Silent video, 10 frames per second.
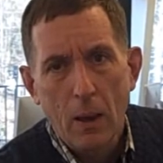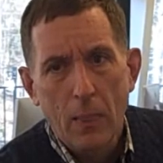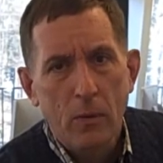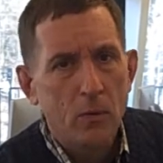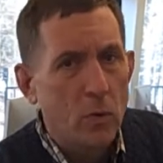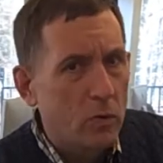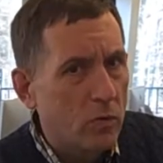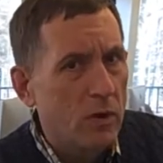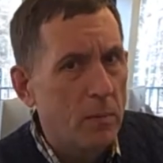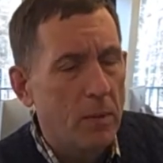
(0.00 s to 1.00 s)
There's always
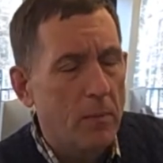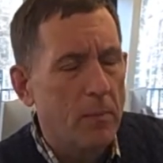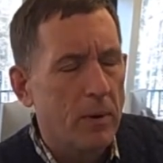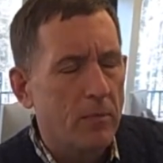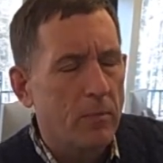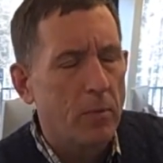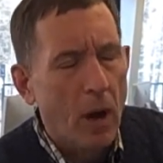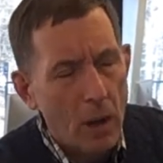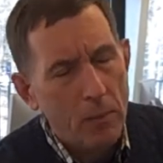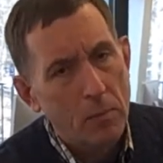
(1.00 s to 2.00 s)
going to be a bit of
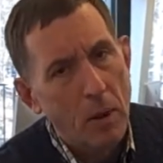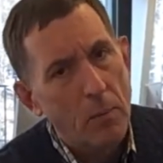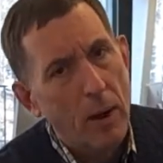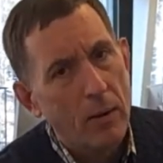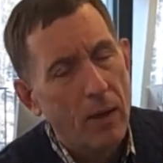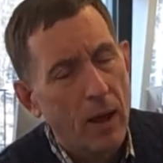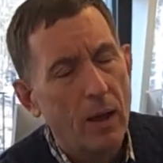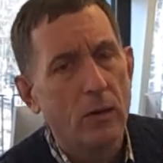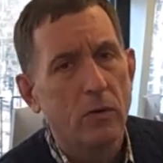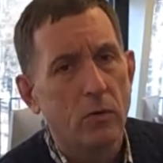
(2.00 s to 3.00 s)
problem about
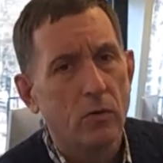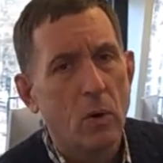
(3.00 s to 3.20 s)
calendars,